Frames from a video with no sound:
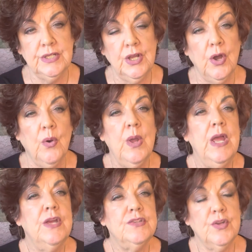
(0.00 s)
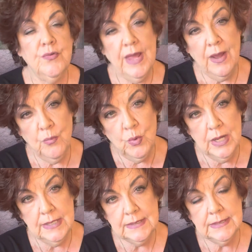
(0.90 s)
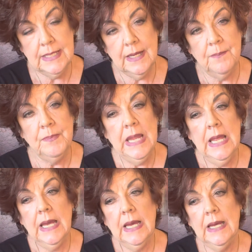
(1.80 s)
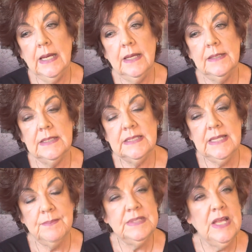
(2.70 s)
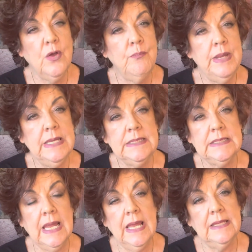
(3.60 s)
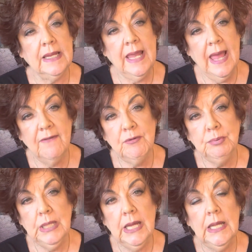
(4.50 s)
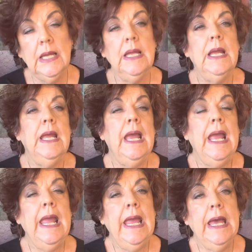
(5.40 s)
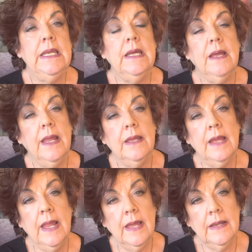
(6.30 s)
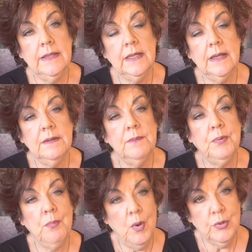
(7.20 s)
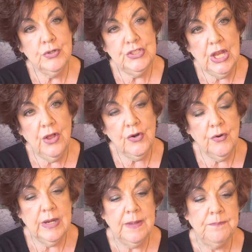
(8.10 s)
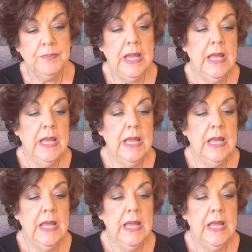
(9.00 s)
ago. So that was the stem cell mist and the cavapola and the promoter gel cream.